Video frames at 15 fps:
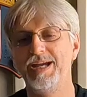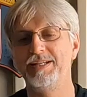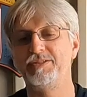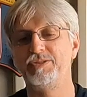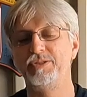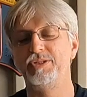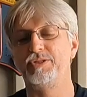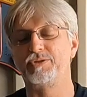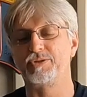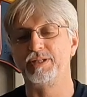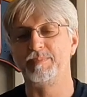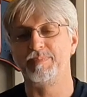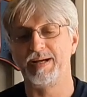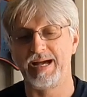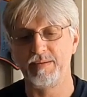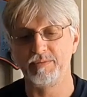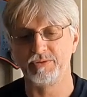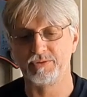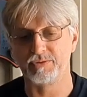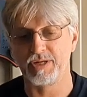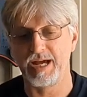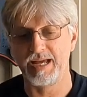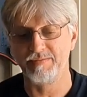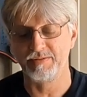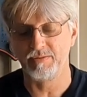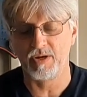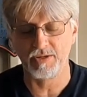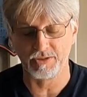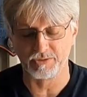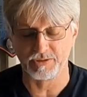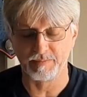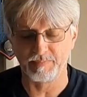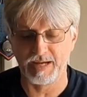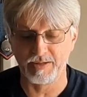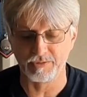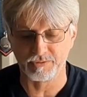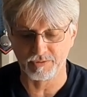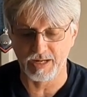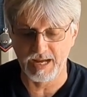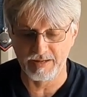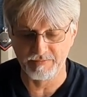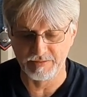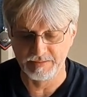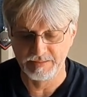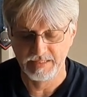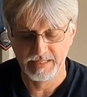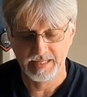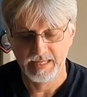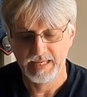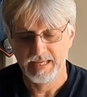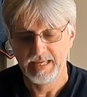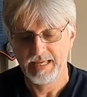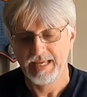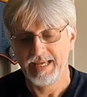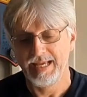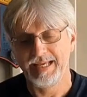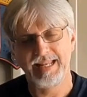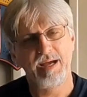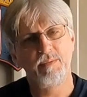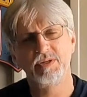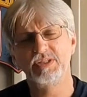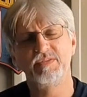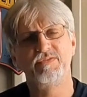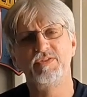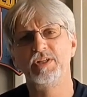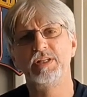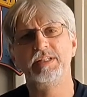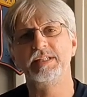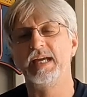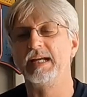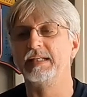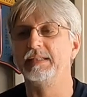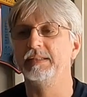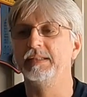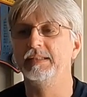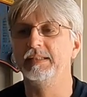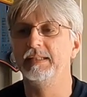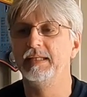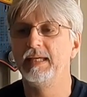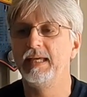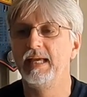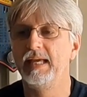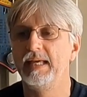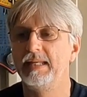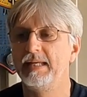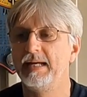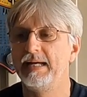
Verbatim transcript: way to the trip, I was driving, on the trip, I was driving and I wasn't feeling that good. And,